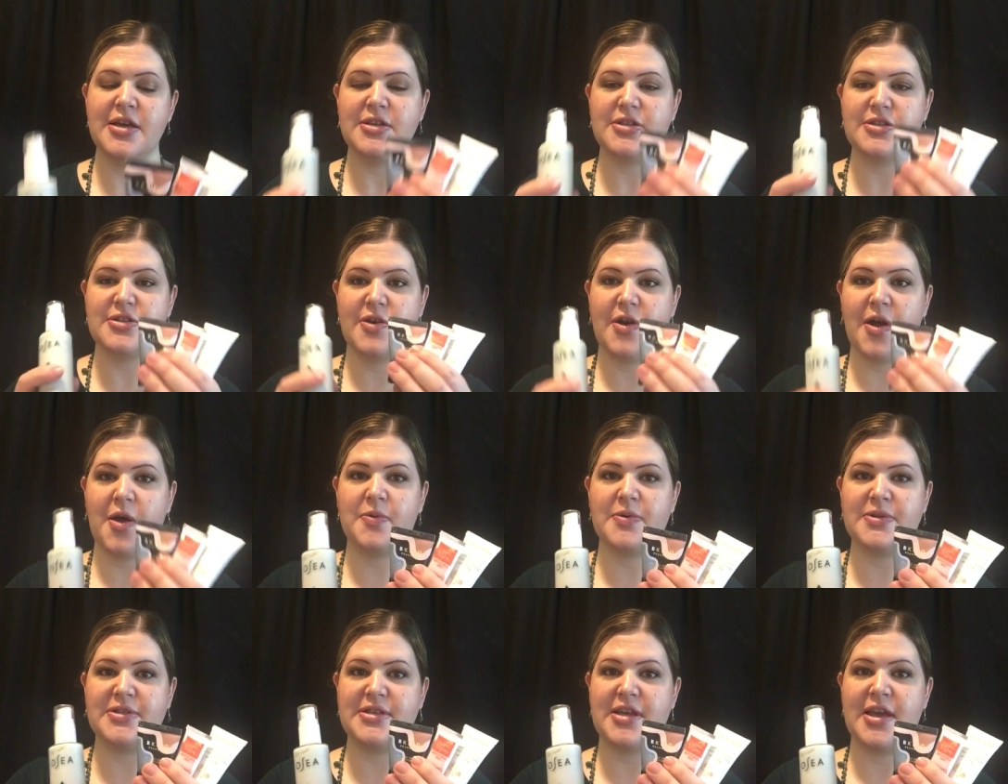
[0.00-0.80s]
So I
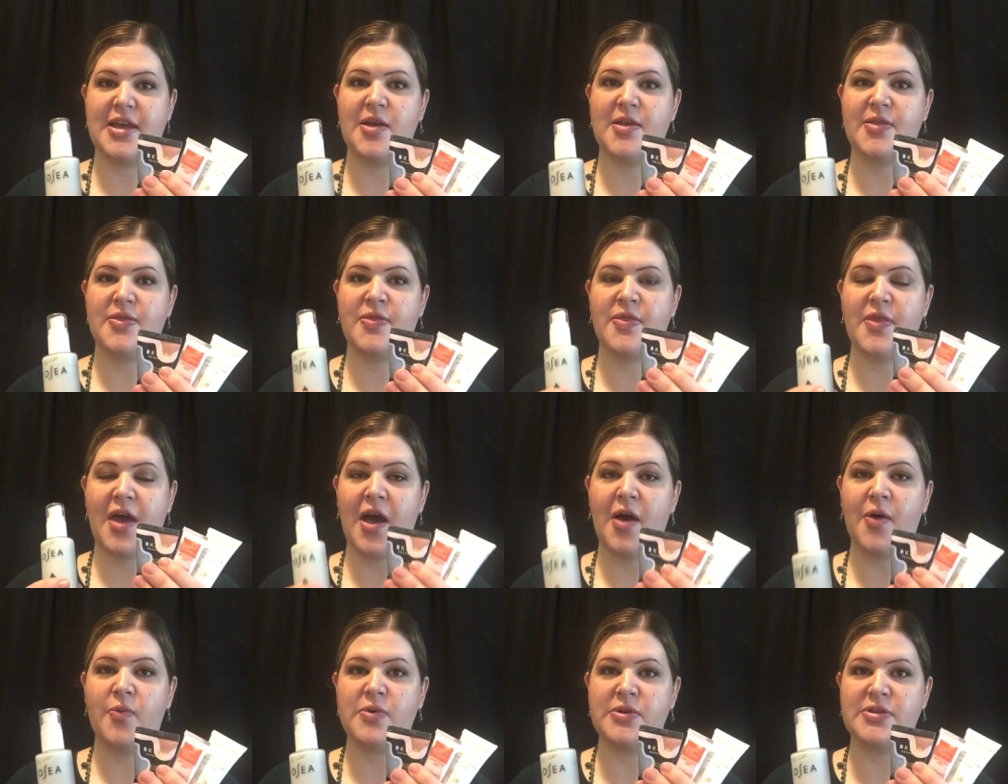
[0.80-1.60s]
would say
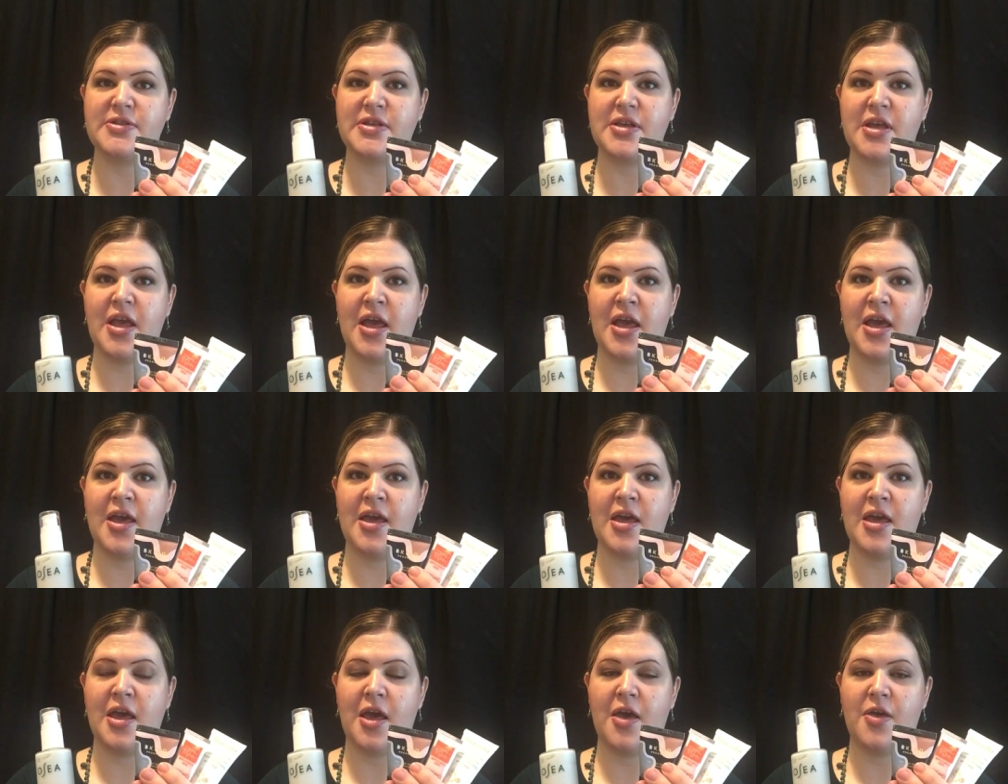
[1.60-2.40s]
that was
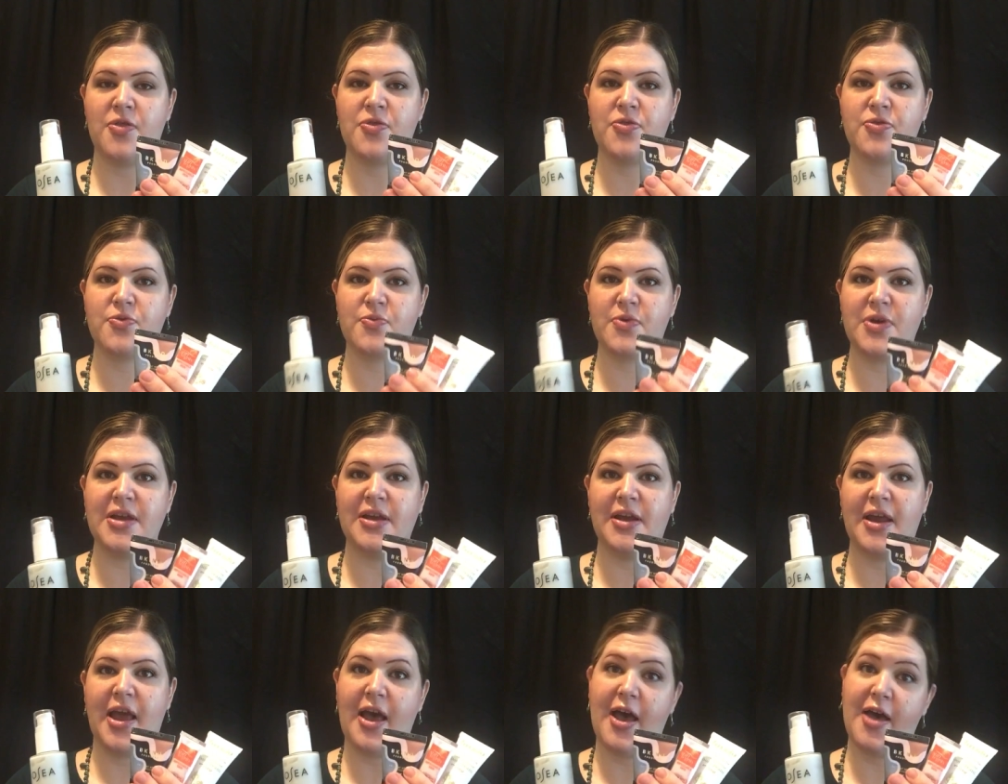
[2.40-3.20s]
a three
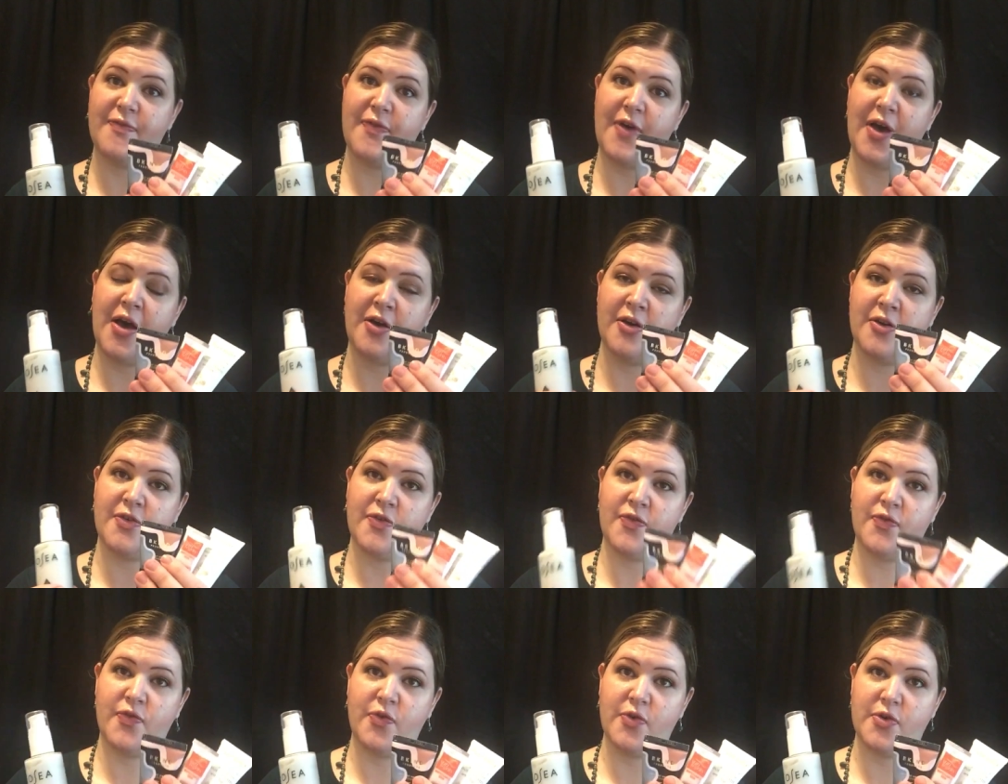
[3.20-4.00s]
and a half out of
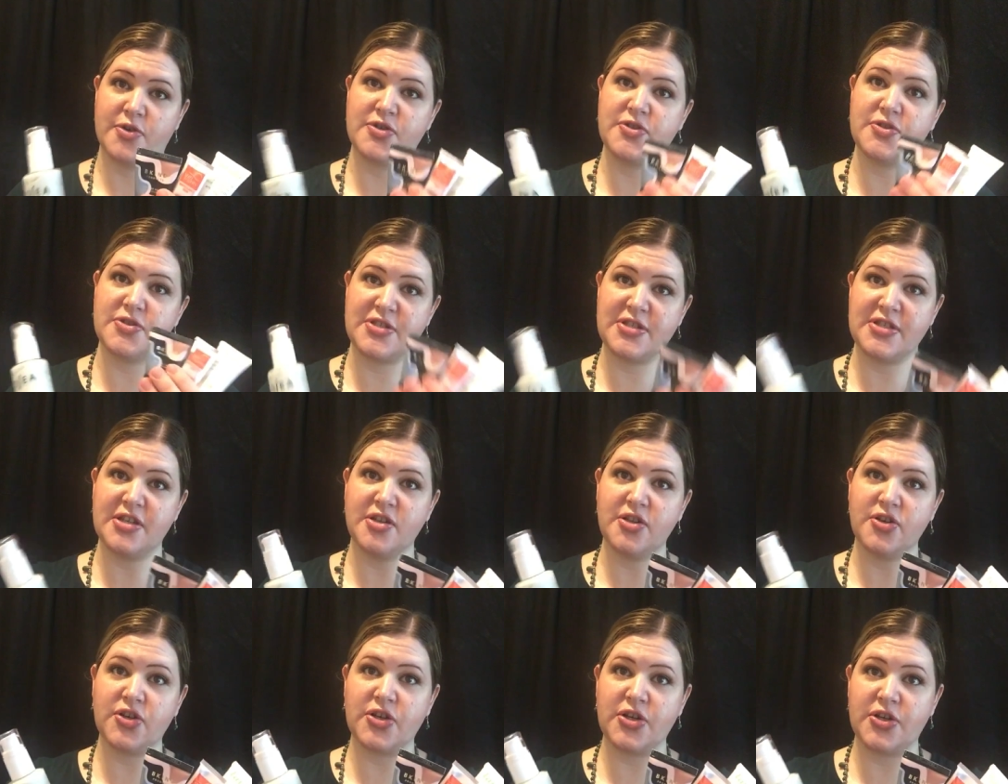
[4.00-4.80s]
four. So
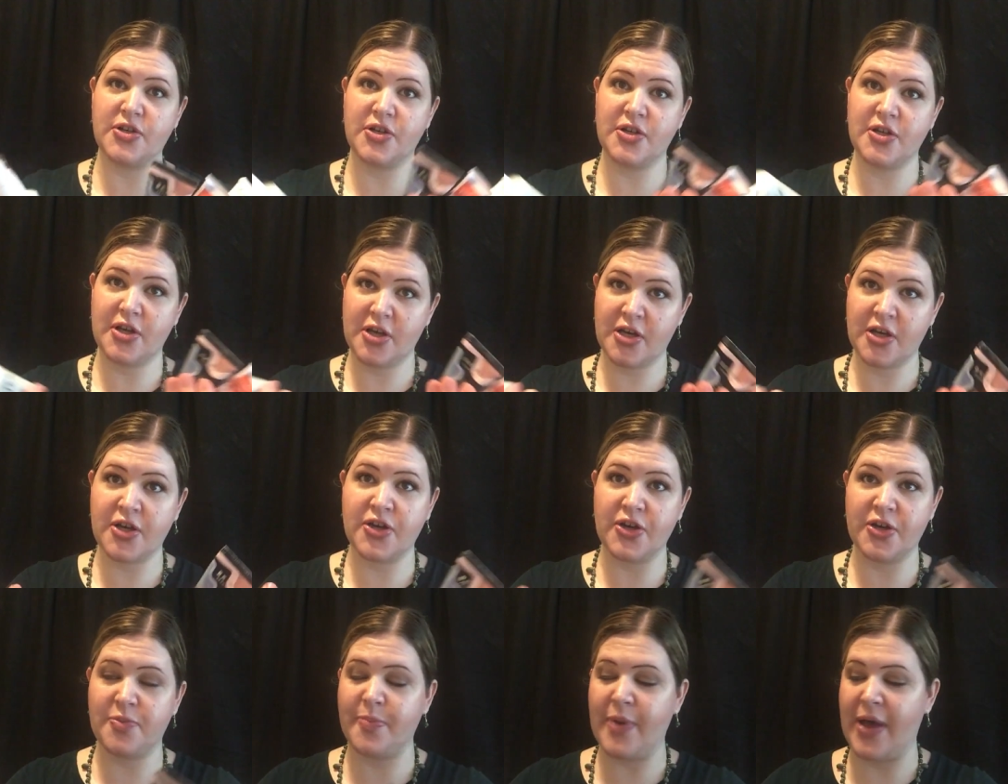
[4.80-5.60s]
still a good, a
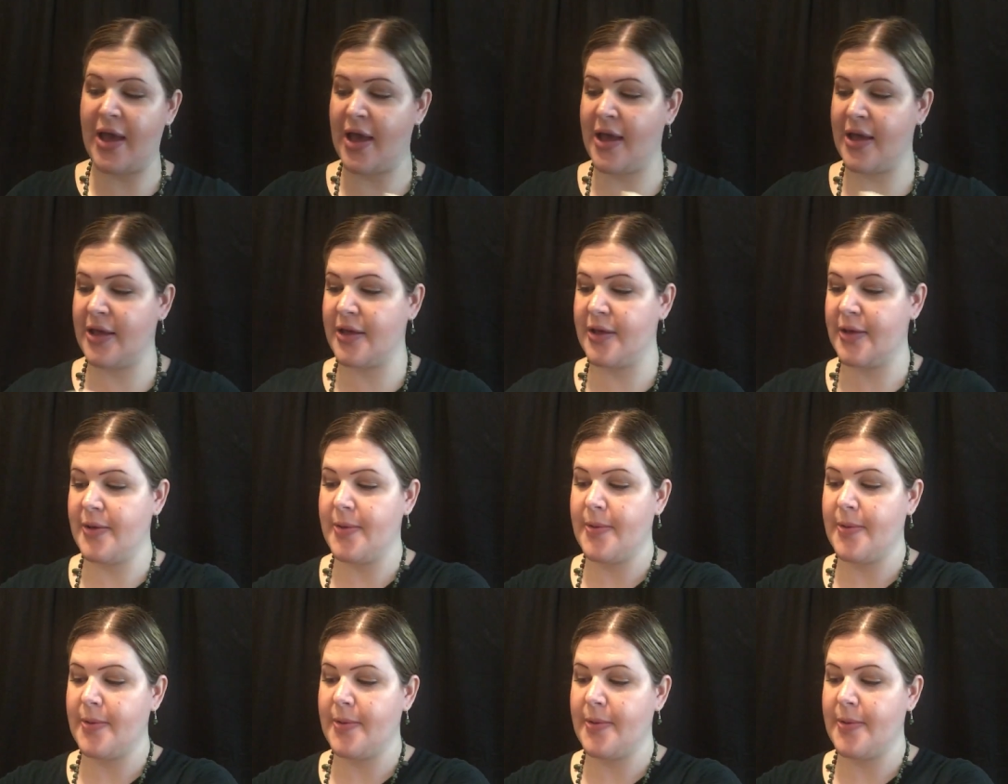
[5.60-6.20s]
good bag.